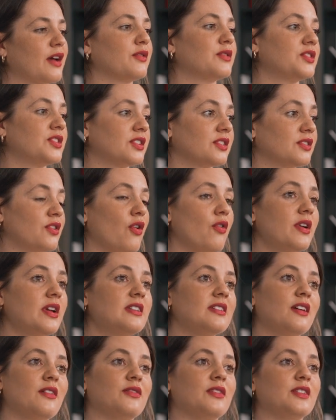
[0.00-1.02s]
was just going
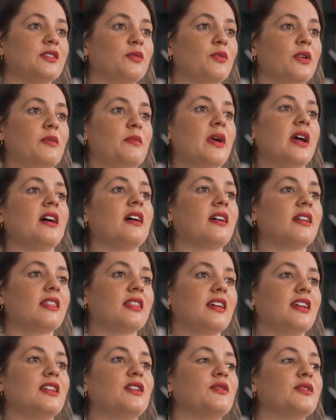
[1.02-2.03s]
down this one path,
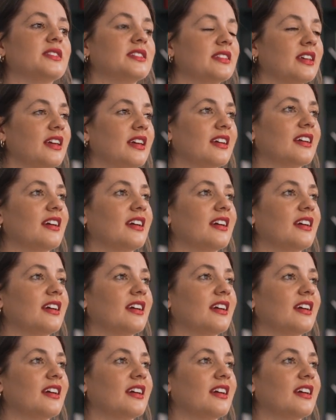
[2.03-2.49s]
and it was like,